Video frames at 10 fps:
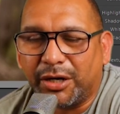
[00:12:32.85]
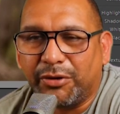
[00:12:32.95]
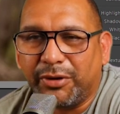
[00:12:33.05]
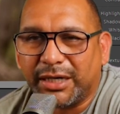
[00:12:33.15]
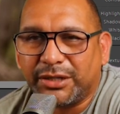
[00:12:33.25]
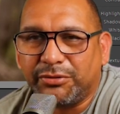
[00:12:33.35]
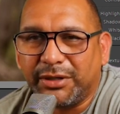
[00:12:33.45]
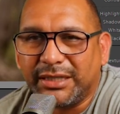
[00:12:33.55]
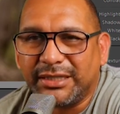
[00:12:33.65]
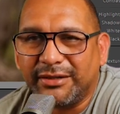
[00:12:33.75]
quick
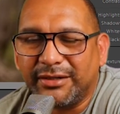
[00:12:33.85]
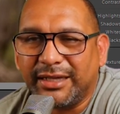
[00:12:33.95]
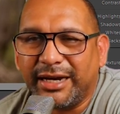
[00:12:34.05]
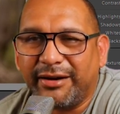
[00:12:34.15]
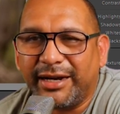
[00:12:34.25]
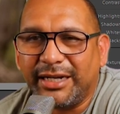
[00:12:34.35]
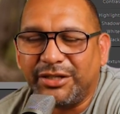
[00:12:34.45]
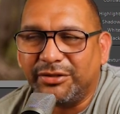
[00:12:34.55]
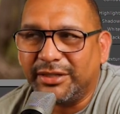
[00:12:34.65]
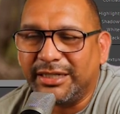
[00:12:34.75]
tweaks here and there, and
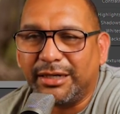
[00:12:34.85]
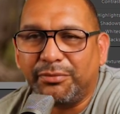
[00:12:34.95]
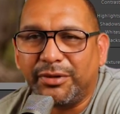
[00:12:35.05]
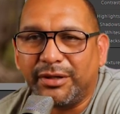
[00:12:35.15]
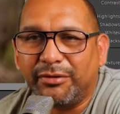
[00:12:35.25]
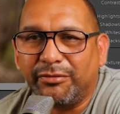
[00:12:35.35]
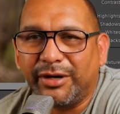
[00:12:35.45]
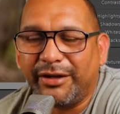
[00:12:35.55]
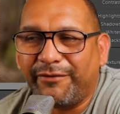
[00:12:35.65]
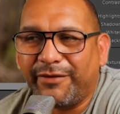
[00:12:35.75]
you'll end up with a
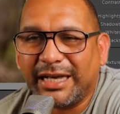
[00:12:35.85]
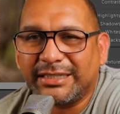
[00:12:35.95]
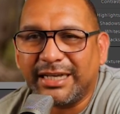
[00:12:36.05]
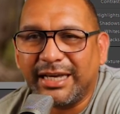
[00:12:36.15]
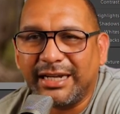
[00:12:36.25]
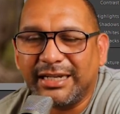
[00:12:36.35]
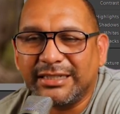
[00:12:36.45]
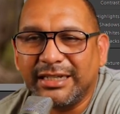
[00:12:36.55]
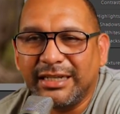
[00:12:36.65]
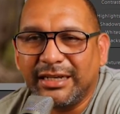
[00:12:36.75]
really fast
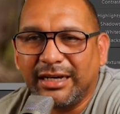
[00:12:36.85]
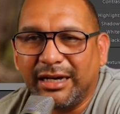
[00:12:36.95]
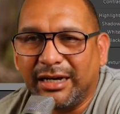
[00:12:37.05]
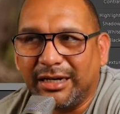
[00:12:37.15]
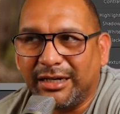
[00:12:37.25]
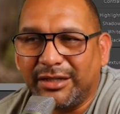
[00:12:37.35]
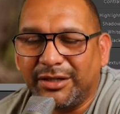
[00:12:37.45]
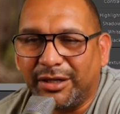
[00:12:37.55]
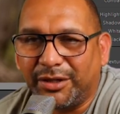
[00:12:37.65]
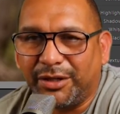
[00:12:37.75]
edit.
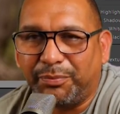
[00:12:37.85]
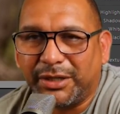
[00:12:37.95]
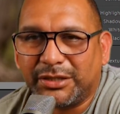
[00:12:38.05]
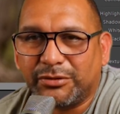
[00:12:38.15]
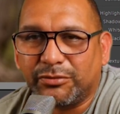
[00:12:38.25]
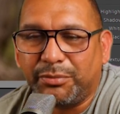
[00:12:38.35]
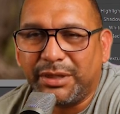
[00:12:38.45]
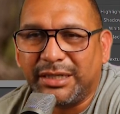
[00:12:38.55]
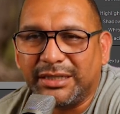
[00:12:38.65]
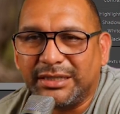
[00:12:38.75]
The pictures will
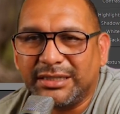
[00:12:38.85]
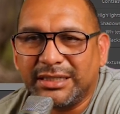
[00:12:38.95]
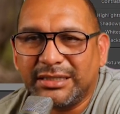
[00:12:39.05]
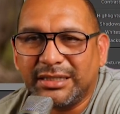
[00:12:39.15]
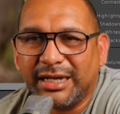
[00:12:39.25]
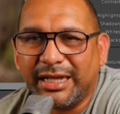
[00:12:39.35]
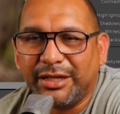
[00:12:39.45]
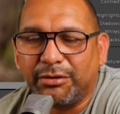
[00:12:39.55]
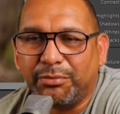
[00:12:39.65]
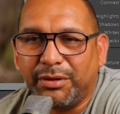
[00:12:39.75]
be consistent and
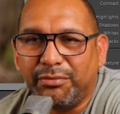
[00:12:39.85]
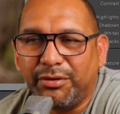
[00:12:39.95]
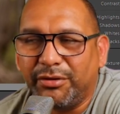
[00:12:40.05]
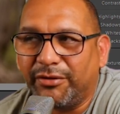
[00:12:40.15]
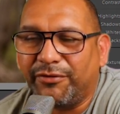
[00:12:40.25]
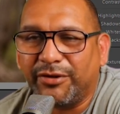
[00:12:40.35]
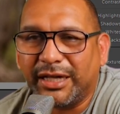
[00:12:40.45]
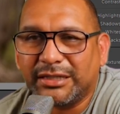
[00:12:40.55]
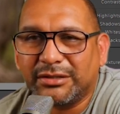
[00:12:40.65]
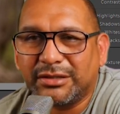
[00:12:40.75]
they'll be beautiful.
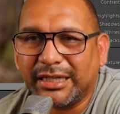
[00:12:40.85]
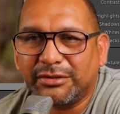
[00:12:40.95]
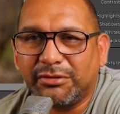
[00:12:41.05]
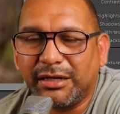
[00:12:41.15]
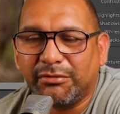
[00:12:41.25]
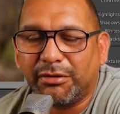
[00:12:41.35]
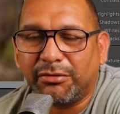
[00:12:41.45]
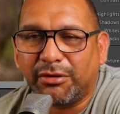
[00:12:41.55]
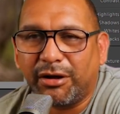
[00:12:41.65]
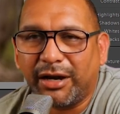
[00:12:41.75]
That's really what
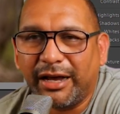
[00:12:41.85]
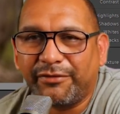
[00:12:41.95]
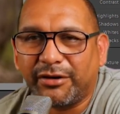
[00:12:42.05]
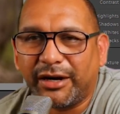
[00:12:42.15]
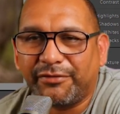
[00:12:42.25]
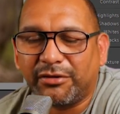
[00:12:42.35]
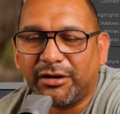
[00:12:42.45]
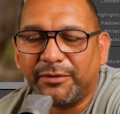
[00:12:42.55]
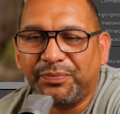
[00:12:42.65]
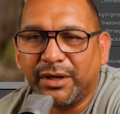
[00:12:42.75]
we're all after all.